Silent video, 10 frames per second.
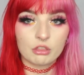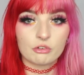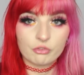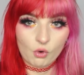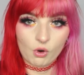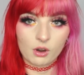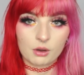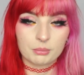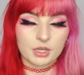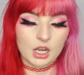of the
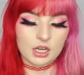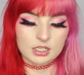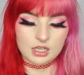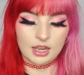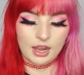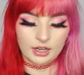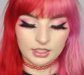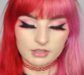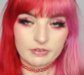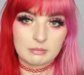four because I had
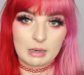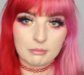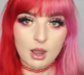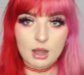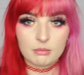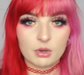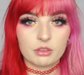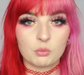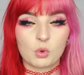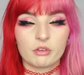given my mom
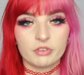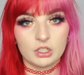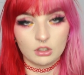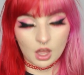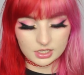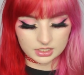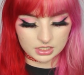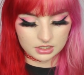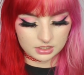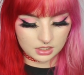one of the
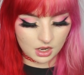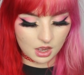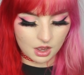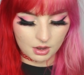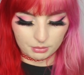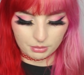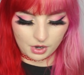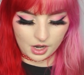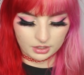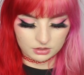glosses,
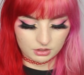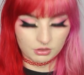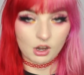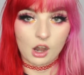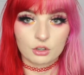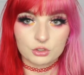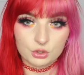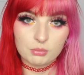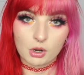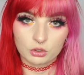but there are
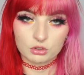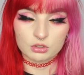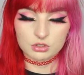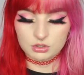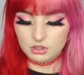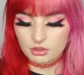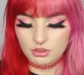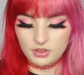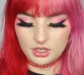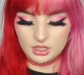two bundles.
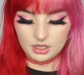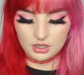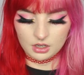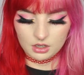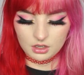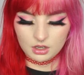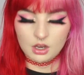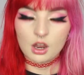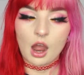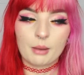
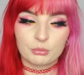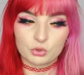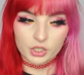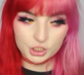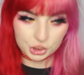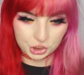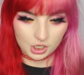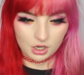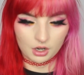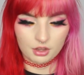I'm pretty
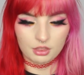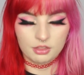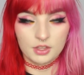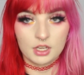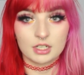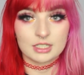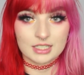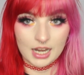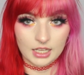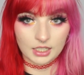sure the
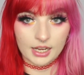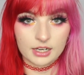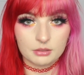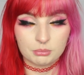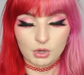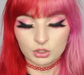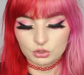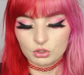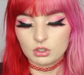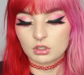Daylight
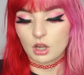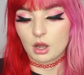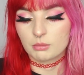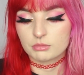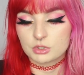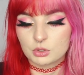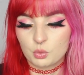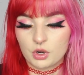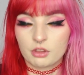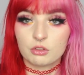bundle comes
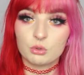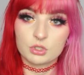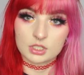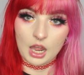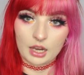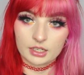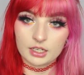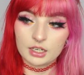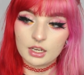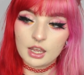with
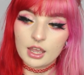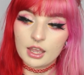Usagi